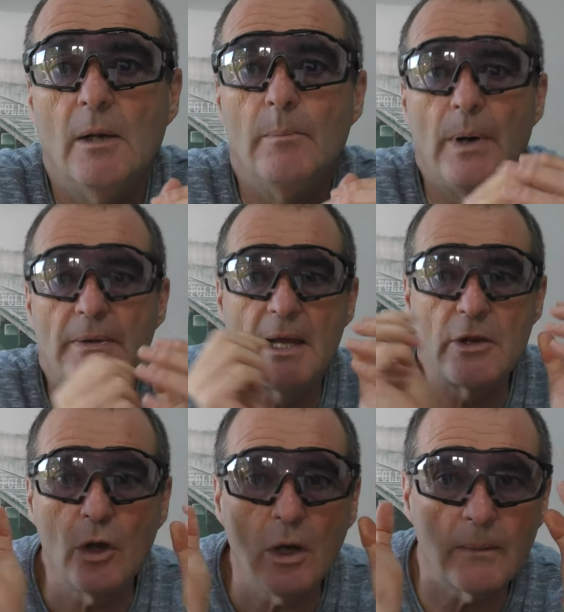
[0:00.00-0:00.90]
but they're
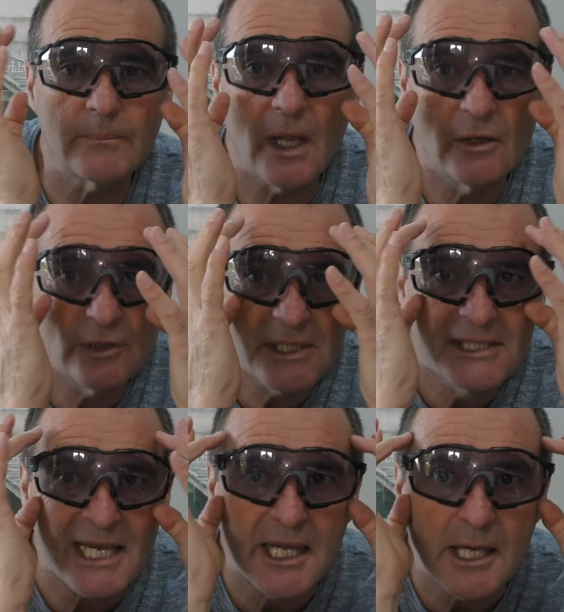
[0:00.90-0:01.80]
not a
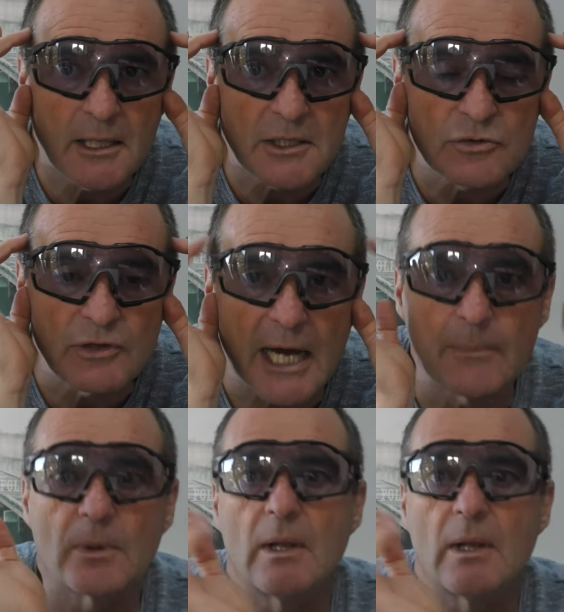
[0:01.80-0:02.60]
ridiculous wrap